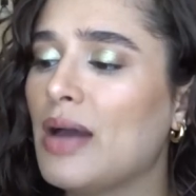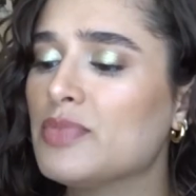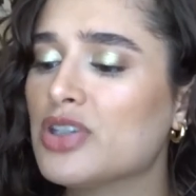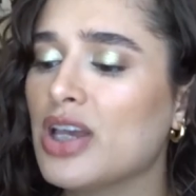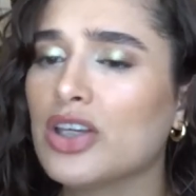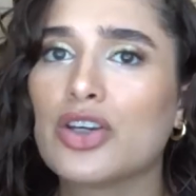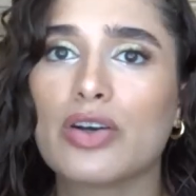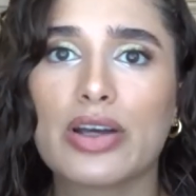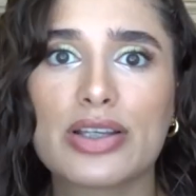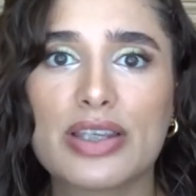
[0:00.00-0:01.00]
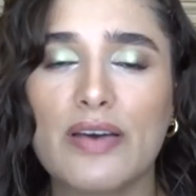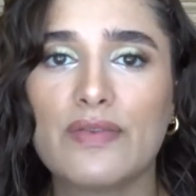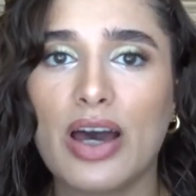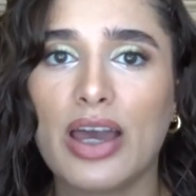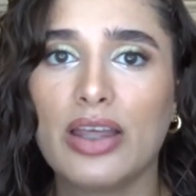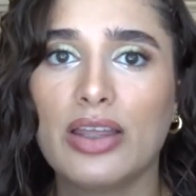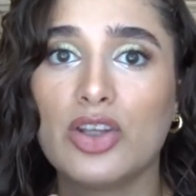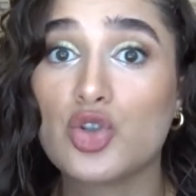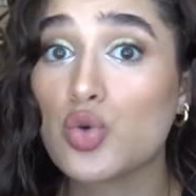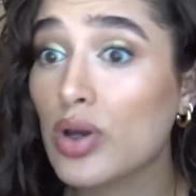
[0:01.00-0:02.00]
I'm just kind of curious if I
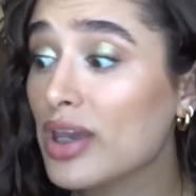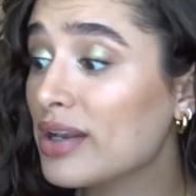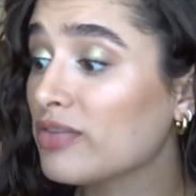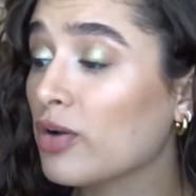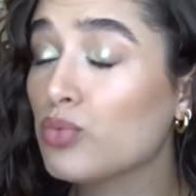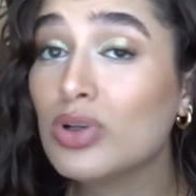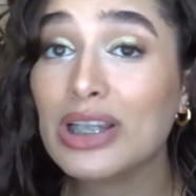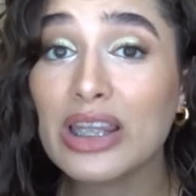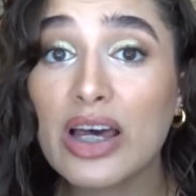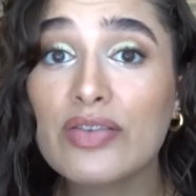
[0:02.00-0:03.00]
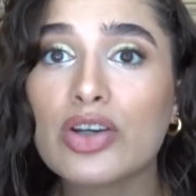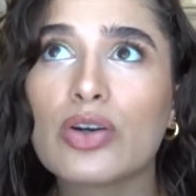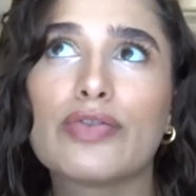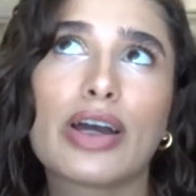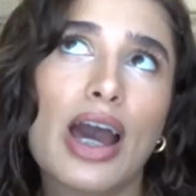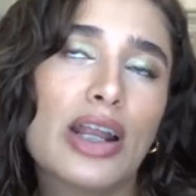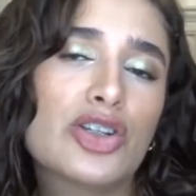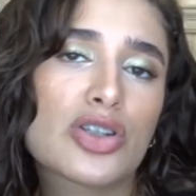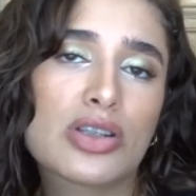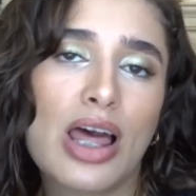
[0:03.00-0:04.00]
enjoy it, if I really love it, or if I kind
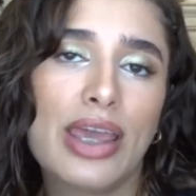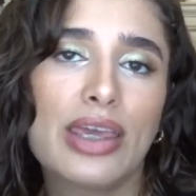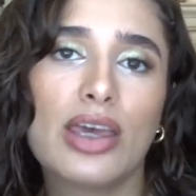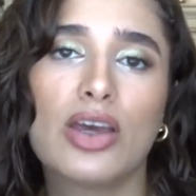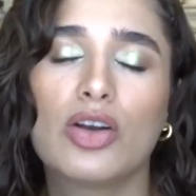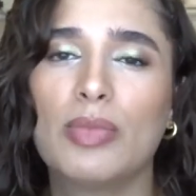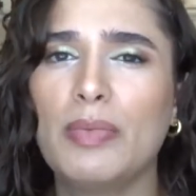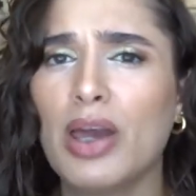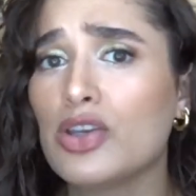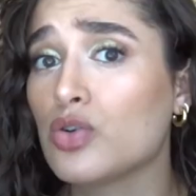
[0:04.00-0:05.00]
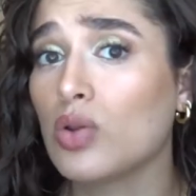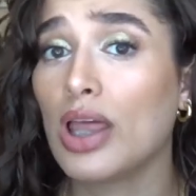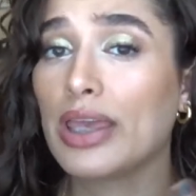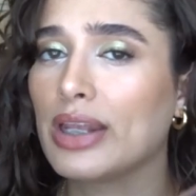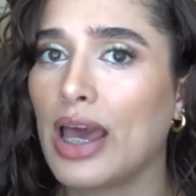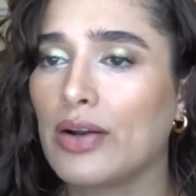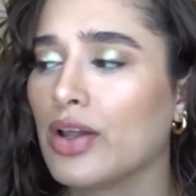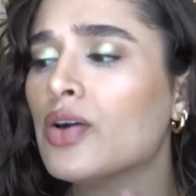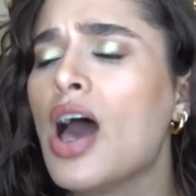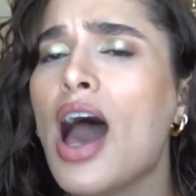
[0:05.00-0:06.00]
of just like it, or maybe I don't like it. I don't
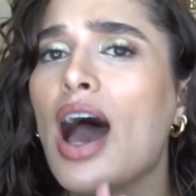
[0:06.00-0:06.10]
know.